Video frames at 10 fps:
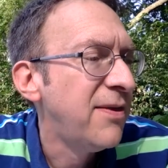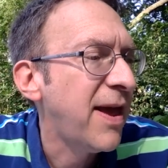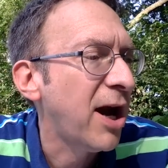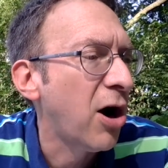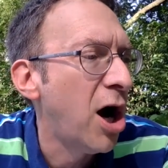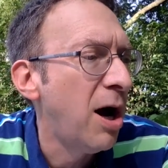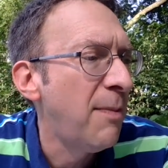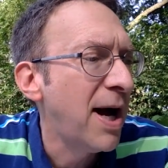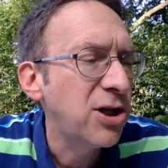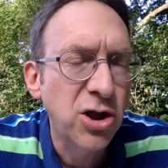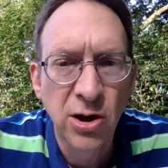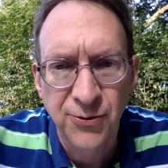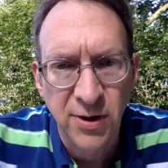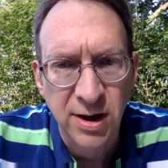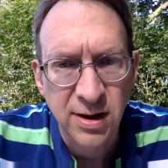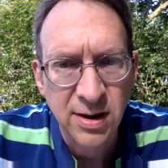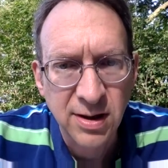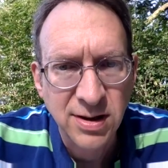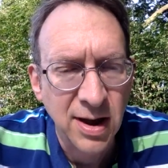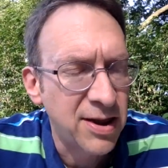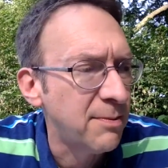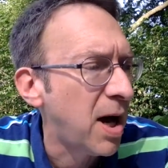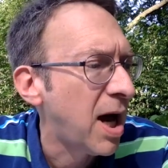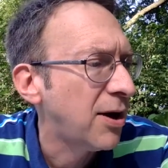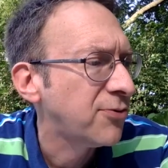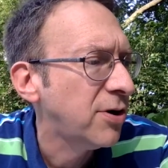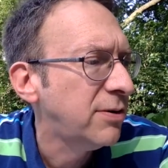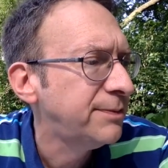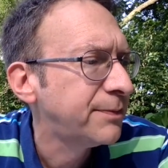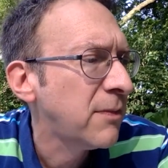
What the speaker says: They are all my children, said the Mahandro.